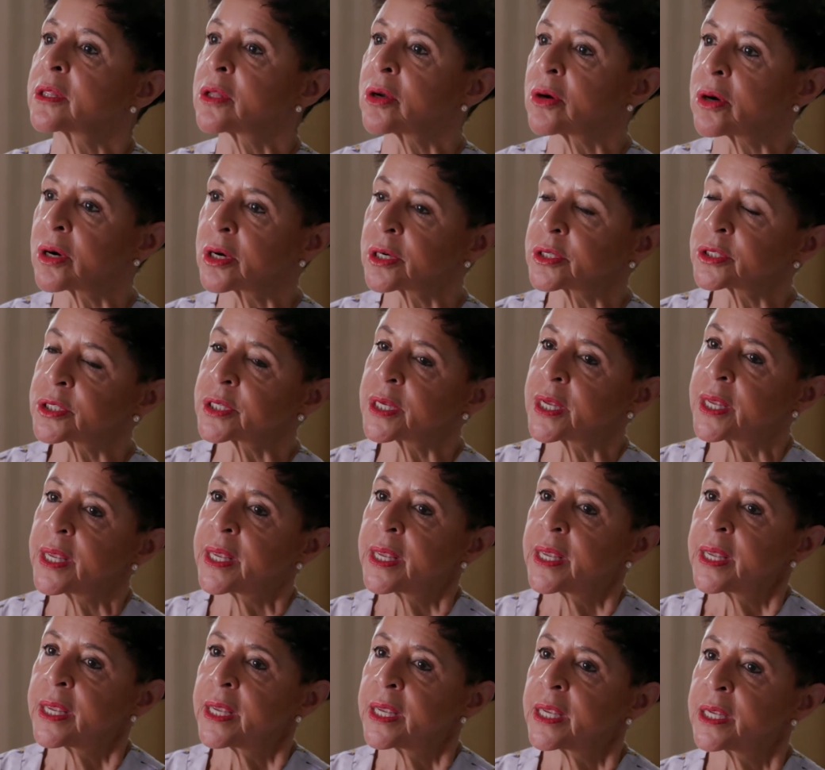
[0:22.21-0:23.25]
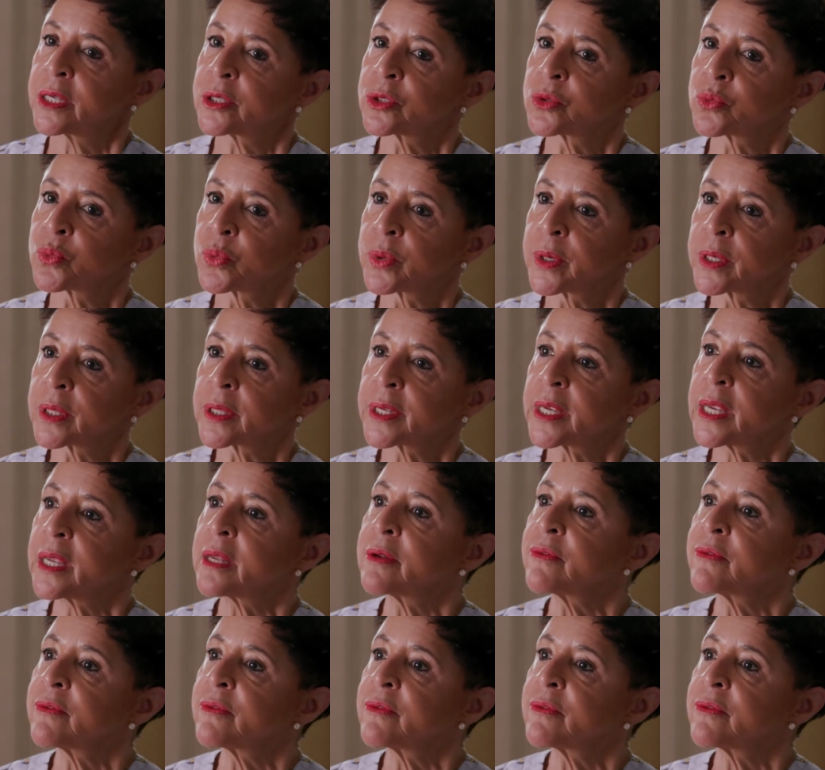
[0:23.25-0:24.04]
at large is really